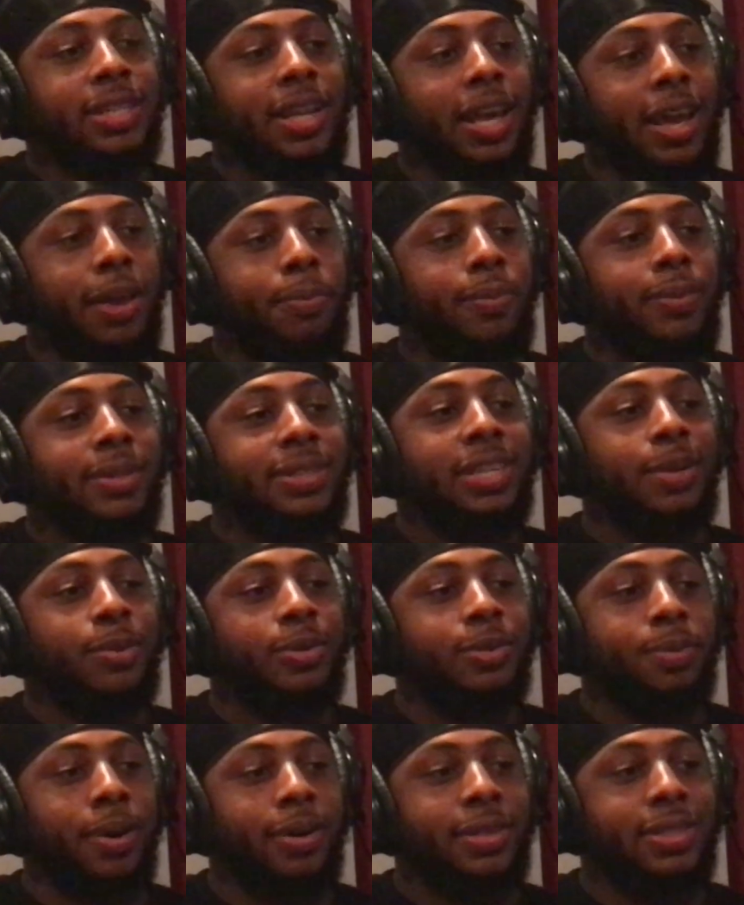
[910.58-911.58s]
a day shit
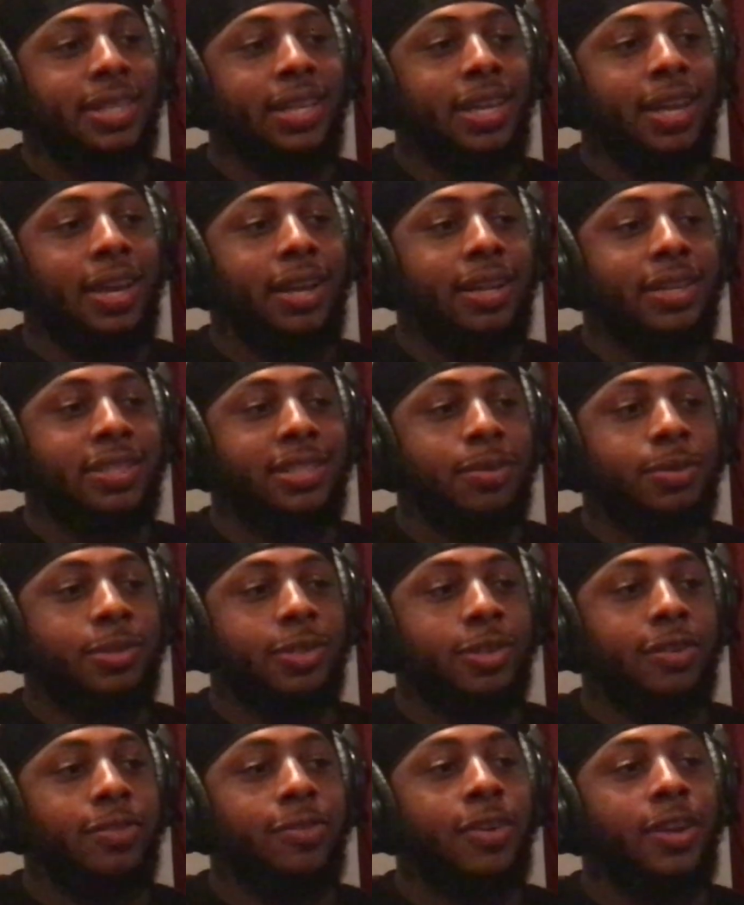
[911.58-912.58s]
was supposed to end, December
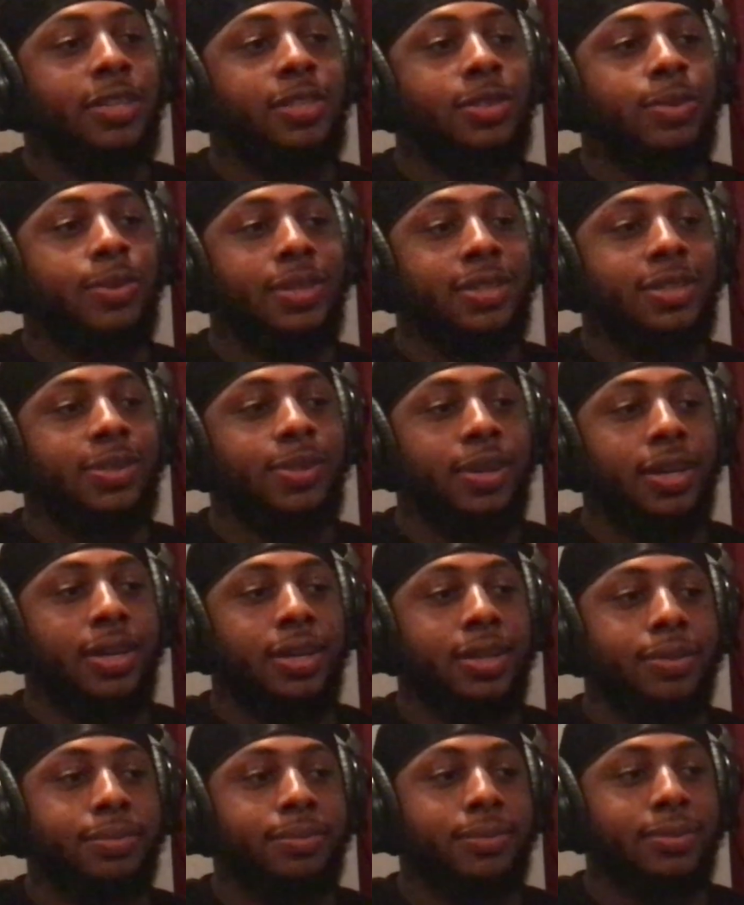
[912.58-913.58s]
21st,
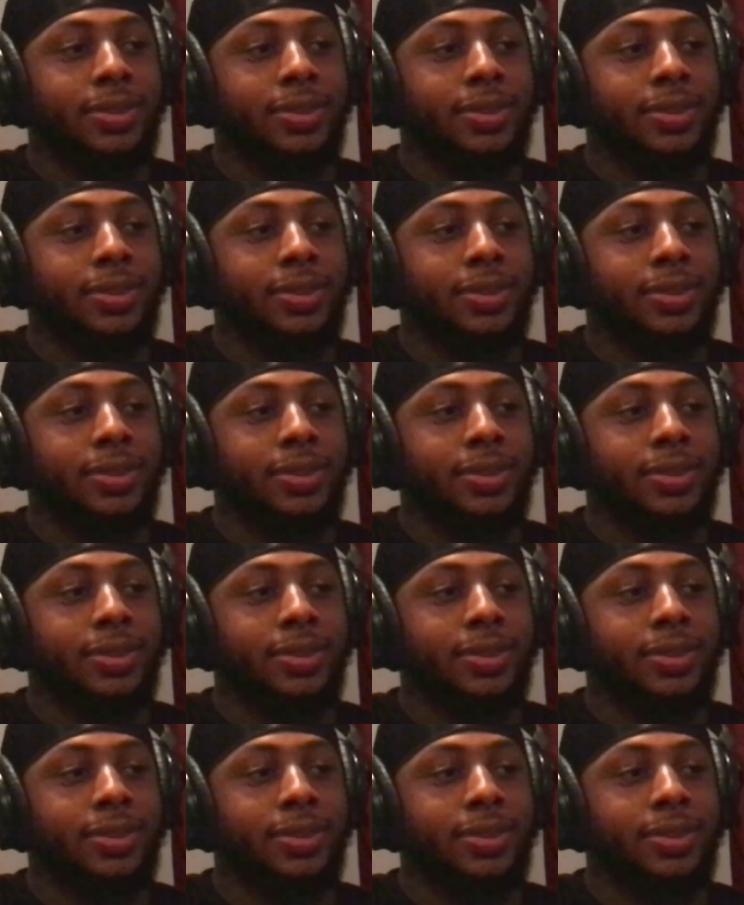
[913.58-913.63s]
2012.